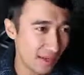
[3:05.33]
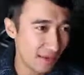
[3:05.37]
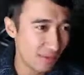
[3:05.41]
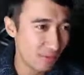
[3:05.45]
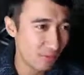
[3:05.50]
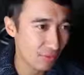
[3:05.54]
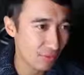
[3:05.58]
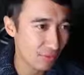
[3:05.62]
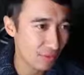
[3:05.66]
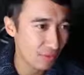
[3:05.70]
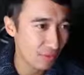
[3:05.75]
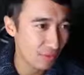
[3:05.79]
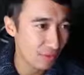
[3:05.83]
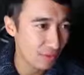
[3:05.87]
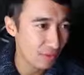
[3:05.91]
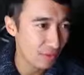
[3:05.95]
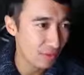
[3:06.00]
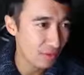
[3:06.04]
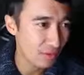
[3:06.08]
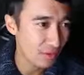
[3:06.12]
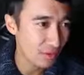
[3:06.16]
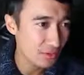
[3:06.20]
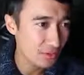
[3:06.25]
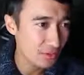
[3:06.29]
If we look
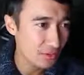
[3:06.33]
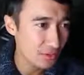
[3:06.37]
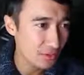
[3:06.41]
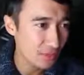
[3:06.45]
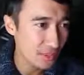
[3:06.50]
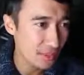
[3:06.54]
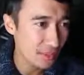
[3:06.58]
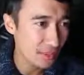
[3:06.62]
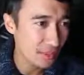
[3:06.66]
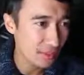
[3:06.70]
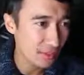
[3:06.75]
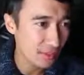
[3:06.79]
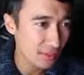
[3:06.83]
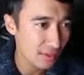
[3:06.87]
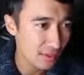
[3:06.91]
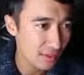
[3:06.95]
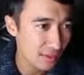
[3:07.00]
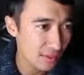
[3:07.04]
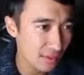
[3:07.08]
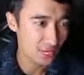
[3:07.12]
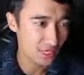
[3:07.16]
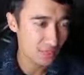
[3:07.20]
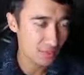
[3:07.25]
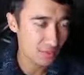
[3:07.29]
closer here,
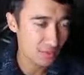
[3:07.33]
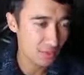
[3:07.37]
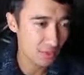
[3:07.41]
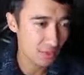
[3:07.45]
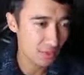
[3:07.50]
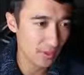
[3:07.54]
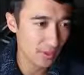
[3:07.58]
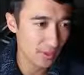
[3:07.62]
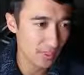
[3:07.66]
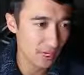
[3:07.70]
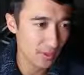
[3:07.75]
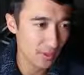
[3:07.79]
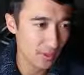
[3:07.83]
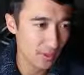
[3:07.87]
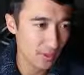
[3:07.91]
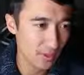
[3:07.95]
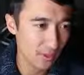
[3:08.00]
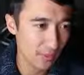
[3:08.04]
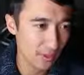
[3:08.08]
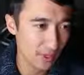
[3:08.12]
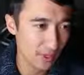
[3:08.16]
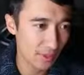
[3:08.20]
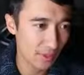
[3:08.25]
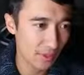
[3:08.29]
as I'm scrolling down here,
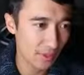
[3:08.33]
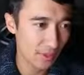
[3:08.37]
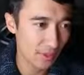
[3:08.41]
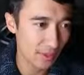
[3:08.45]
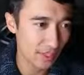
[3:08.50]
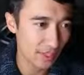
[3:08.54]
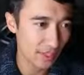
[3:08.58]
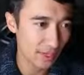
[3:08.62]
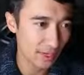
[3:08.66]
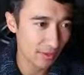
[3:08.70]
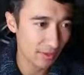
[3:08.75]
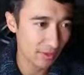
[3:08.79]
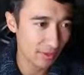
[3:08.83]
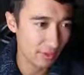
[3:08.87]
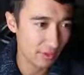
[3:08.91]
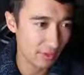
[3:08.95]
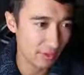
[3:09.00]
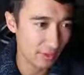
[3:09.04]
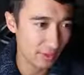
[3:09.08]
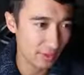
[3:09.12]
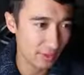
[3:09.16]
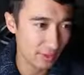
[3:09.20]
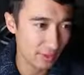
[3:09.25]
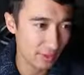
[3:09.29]
I'm not gonna read
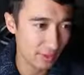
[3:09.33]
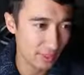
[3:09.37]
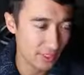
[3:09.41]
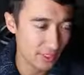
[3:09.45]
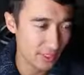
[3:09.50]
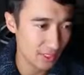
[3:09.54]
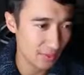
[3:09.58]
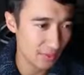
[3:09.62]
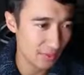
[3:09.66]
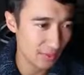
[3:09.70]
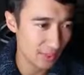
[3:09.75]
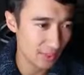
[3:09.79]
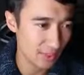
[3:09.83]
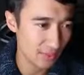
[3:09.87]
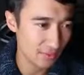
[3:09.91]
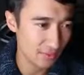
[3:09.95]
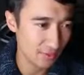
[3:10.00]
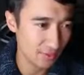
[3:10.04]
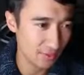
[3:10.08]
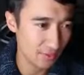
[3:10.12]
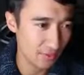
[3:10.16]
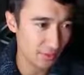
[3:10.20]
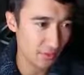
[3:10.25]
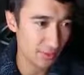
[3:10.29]
everything. You guys can pause the
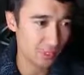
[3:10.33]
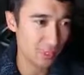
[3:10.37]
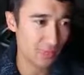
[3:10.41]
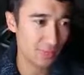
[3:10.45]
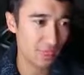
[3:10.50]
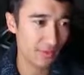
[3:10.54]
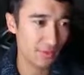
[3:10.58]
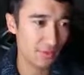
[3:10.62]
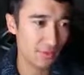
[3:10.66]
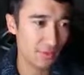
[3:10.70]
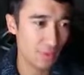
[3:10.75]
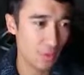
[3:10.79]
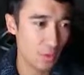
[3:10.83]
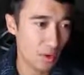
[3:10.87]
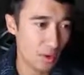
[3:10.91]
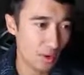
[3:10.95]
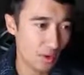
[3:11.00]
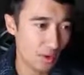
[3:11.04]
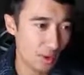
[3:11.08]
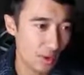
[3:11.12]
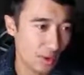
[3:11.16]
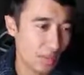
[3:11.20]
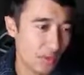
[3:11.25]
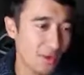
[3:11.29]
video and look at that if you
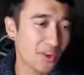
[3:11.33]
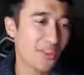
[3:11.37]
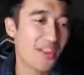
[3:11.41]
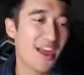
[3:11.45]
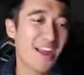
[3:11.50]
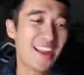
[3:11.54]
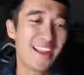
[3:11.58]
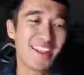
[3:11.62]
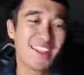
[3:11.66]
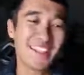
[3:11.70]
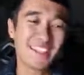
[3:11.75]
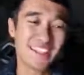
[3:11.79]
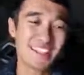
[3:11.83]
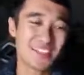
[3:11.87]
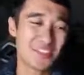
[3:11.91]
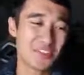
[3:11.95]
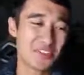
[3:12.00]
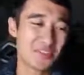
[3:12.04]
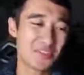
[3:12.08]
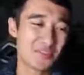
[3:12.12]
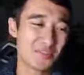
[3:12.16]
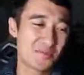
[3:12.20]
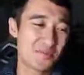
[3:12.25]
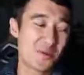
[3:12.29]
want. But a lot of this
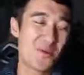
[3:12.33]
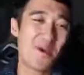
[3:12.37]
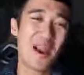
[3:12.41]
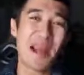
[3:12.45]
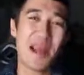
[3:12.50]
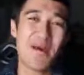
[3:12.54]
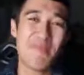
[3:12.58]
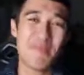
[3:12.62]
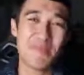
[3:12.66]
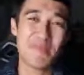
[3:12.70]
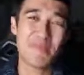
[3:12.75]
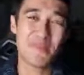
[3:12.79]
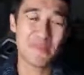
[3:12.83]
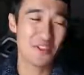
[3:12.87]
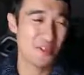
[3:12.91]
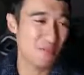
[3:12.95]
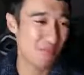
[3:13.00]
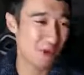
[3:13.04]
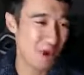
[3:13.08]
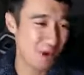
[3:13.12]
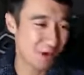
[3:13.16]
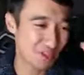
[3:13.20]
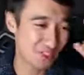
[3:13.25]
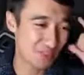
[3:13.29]
is crap for the
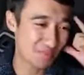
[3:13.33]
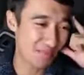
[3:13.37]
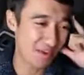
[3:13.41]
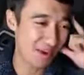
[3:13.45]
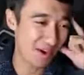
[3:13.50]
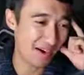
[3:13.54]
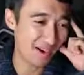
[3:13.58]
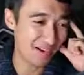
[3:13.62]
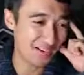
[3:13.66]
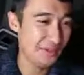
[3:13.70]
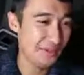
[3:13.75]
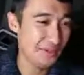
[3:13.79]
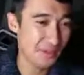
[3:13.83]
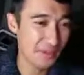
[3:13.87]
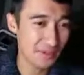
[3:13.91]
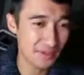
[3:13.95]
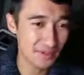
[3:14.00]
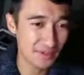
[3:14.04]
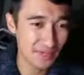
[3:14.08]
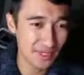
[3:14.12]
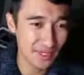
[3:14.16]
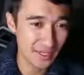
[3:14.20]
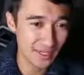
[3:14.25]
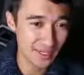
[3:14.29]
most part.
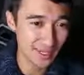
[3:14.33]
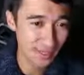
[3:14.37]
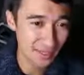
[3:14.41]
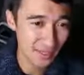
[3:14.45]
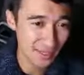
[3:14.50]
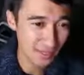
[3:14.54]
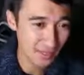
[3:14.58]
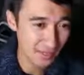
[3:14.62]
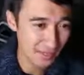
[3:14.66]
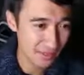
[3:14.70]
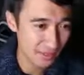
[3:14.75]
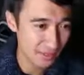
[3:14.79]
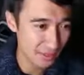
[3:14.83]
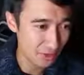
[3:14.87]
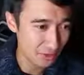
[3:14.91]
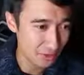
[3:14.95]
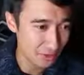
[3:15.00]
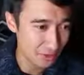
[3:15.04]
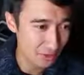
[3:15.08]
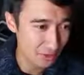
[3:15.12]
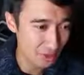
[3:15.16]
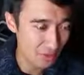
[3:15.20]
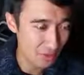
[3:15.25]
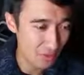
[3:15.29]
Clearly, they're
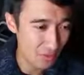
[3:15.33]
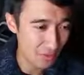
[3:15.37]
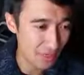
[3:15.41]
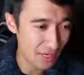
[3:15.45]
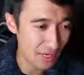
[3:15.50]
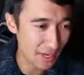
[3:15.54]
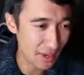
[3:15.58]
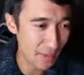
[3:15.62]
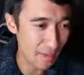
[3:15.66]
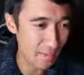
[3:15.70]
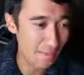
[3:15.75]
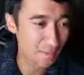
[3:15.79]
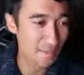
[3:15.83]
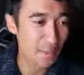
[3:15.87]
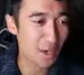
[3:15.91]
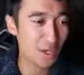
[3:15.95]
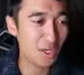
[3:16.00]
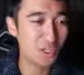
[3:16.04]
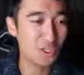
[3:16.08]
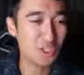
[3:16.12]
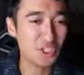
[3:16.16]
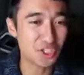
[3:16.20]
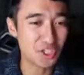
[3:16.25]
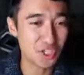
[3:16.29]
just throwing in a
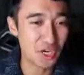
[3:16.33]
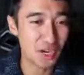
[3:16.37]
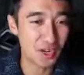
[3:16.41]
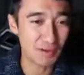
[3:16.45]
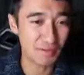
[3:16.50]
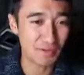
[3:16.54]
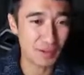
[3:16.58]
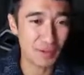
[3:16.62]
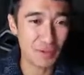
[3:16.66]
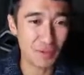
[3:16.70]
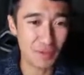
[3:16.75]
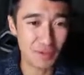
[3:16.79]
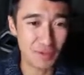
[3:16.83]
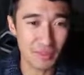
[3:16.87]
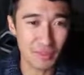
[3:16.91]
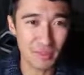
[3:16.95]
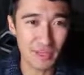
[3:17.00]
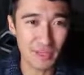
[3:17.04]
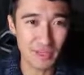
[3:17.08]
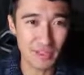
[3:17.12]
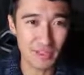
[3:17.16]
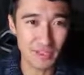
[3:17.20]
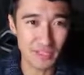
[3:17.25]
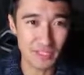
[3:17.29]
bunch of other
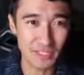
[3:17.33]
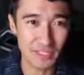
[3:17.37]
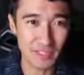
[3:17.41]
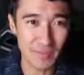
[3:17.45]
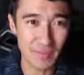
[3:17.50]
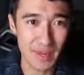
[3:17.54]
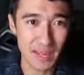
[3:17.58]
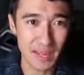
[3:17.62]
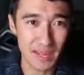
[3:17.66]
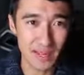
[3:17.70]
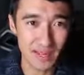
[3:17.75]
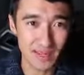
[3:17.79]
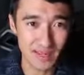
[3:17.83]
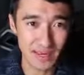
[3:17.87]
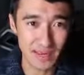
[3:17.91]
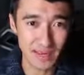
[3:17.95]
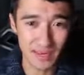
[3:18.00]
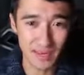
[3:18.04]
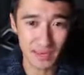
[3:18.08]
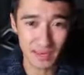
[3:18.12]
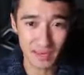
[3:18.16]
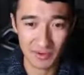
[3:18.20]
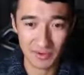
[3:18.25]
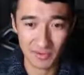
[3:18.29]
things in this pallet.
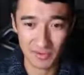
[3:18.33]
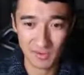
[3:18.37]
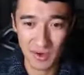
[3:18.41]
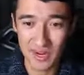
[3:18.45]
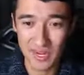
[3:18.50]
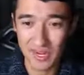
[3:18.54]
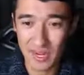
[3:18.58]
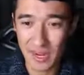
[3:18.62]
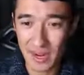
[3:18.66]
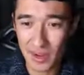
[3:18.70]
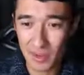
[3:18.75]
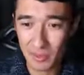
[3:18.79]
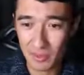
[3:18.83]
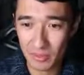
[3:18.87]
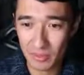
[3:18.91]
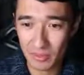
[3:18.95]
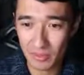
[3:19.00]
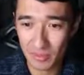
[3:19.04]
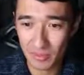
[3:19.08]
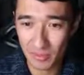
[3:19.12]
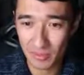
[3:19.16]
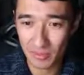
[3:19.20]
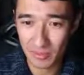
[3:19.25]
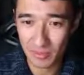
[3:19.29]
And right now
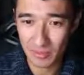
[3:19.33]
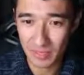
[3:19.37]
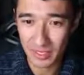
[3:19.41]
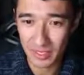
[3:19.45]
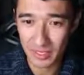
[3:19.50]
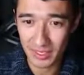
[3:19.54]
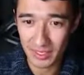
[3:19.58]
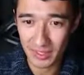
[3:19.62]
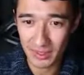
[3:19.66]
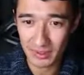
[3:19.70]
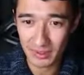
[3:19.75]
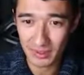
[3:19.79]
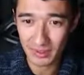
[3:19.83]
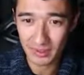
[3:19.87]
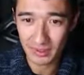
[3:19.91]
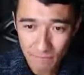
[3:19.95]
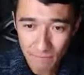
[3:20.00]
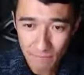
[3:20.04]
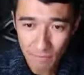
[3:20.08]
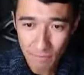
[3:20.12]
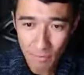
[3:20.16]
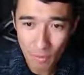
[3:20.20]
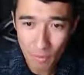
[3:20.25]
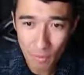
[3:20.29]
the bid,
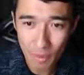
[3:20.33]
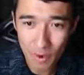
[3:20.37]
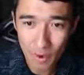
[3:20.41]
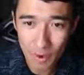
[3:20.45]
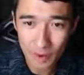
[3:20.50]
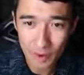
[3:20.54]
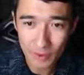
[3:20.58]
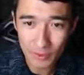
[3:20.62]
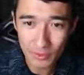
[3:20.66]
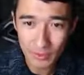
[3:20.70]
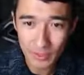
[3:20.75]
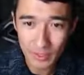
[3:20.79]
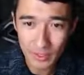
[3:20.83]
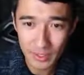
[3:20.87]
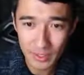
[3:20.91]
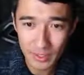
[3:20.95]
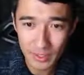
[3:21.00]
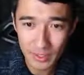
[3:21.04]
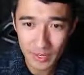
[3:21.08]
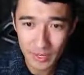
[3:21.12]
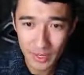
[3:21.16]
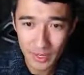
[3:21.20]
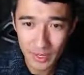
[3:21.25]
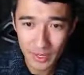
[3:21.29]

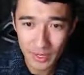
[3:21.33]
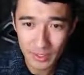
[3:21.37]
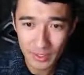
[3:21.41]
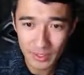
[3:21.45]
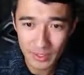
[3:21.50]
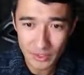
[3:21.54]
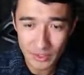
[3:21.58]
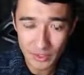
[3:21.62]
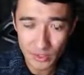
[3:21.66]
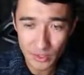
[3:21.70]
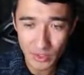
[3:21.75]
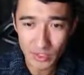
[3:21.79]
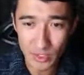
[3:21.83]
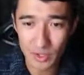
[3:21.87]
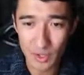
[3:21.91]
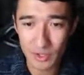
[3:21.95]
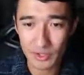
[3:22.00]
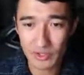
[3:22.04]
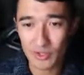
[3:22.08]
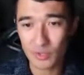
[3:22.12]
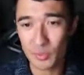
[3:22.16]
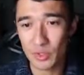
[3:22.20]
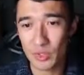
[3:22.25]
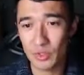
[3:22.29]

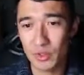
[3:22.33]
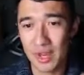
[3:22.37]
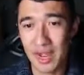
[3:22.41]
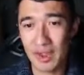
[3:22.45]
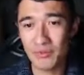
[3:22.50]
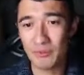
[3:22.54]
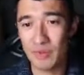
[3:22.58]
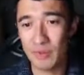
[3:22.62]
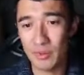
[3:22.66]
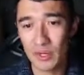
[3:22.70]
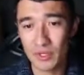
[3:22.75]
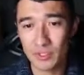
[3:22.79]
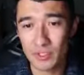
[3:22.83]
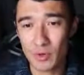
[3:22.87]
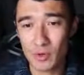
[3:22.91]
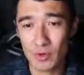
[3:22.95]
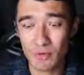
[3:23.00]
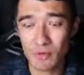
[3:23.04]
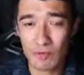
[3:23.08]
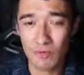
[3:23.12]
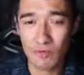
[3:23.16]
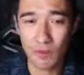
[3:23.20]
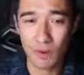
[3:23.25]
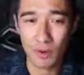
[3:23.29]
$420 is what you'd have to bid. It's
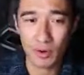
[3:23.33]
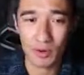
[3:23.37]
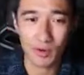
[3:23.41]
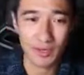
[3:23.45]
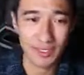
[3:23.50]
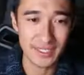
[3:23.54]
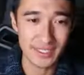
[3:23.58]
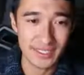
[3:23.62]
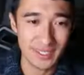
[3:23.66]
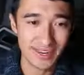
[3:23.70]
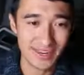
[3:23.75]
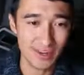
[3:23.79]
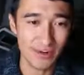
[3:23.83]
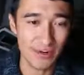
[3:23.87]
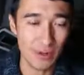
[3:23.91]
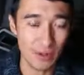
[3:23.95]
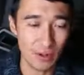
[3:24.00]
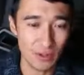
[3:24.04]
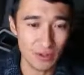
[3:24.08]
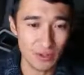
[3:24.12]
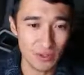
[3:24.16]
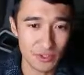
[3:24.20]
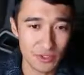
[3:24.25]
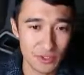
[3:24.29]
going for
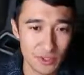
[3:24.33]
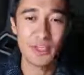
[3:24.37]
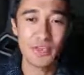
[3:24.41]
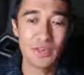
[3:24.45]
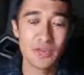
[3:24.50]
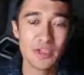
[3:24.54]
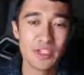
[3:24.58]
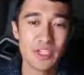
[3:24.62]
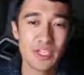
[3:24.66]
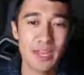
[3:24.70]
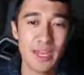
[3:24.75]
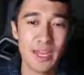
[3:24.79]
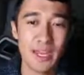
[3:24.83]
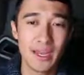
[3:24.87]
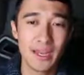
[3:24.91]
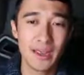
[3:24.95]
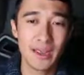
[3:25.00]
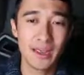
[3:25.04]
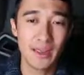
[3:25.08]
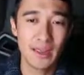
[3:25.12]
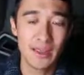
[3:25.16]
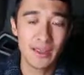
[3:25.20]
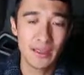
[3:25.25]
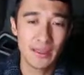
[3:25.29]
$410. And they're saying
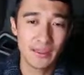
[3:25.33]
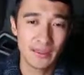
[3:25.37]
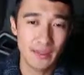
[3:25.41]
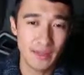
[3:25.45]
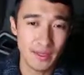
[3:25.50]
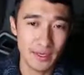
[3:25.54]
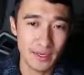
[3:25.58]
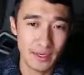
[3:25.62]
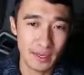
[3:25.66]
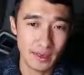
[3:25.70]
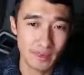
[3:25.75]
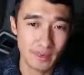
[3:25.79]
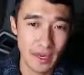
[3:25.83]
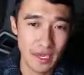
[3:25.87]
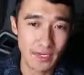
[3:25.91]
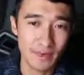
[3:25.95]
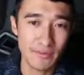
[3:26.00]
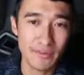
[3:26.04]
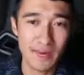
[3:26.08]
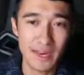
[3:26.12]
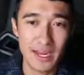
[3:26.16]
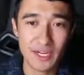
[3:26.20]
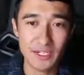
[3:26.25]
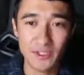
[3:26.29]
the
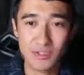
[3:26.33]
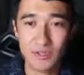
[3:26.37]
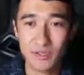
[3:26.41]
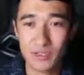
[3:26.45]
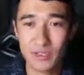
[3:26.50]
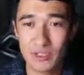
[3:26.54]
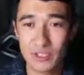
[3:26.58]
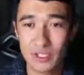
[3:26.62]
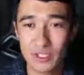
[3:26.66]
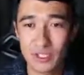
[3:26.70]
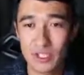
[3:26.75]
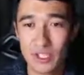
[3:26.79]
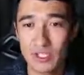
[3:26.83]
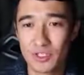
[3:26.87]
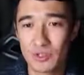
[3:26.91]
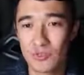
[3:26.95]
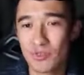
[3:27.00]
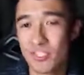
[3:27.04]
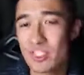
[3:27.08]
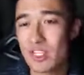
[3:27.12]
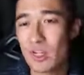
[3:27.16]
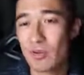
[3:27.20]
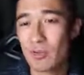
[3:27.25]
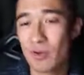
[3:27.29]
manufacturer's suggested
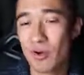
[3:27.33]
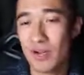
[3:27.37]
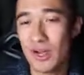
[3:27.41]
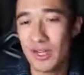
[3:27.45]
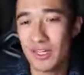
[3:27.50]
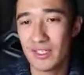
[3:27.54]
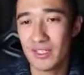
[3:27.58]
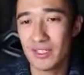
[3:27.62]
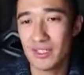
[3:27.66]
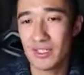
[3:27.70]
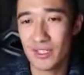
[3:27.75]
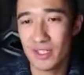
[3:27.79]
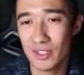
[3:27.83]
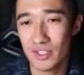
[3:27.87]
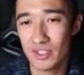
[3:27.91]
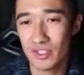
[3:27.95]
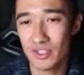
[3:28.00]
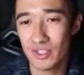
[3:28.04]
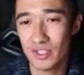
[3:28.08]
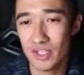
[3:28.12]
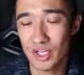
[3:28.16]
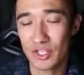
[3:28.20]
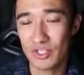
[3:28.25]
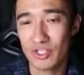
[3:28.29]
retail price
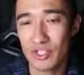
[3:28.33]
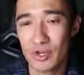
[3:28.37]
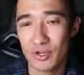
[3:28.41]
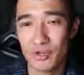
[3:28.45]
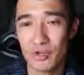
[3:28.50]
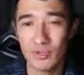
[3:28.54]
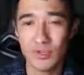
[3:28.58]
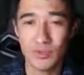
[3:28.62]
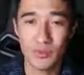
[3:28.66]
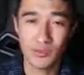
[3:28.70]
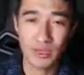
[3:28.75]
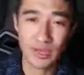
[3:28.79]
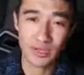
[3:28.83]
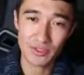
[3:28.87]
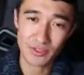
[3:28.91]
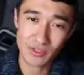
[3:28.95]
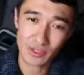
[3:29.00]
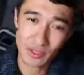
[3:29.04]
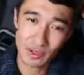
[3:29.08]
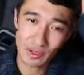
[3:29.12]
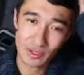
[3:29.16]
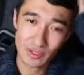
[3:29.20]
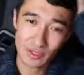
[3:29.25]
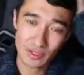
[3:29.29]
is just under
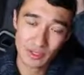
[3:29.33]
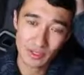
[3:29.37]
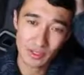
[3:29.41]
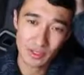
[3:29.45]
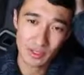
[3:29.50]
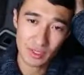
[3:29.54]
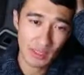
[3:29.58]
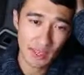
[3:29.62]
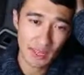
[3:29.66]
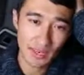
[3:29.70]
$2,000.